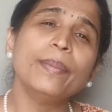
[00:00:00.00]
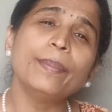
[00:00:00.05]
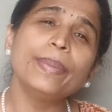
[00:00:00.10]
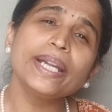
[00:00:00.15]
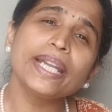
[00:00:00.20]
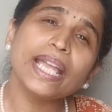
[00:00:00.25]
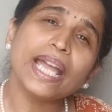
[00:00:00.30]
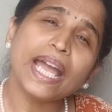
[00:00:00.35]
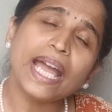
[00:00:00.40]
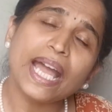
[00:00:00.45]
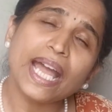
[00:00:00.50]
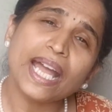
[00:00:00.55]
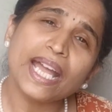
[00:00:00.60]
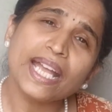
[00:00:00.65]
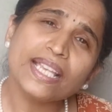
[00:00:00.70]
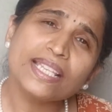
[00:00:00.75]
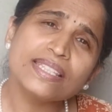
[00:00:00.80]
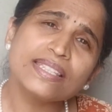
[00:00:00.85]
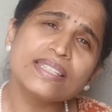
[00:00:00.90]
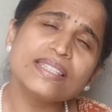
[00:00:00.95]
but
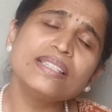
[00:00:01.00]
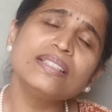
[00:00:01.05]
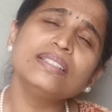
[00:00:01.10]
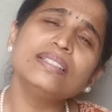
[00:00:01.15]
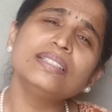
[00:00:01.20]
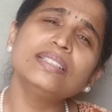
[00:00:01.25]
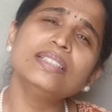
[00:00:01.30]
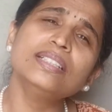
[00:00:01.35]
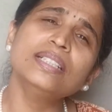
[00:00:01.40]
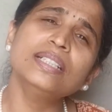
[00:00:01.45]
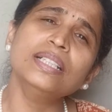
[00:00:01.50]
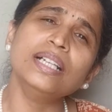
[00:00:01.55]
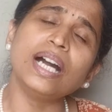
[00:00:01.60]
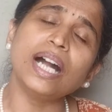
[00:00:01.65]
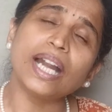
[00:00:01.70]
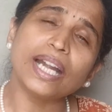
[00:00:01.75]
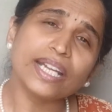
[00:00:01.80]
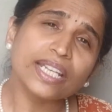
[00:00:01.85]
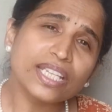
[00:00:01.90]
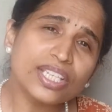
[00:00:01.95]
as the
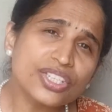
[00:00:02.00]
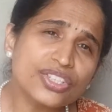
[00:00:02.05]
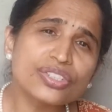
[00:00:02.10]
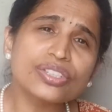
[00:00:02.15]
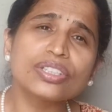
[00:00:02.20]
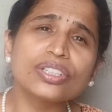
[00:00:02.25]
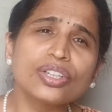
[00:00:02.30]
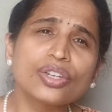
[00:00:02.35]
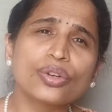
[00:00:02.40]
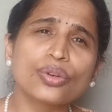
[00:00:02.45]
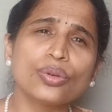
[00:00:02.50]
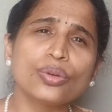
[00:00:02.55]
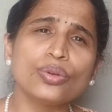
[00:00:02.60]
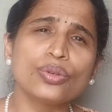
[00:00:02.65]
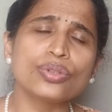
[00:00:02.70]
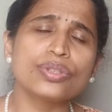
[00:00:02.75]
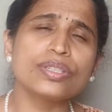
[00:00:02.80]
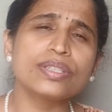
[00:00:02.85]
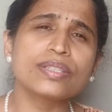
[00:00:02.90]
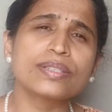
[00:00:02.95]
addiction
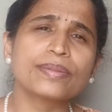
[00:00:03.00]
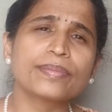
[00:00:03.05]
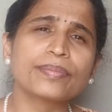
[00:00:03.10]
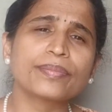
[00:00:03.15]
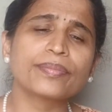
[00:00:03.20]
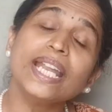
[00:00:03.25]
grows,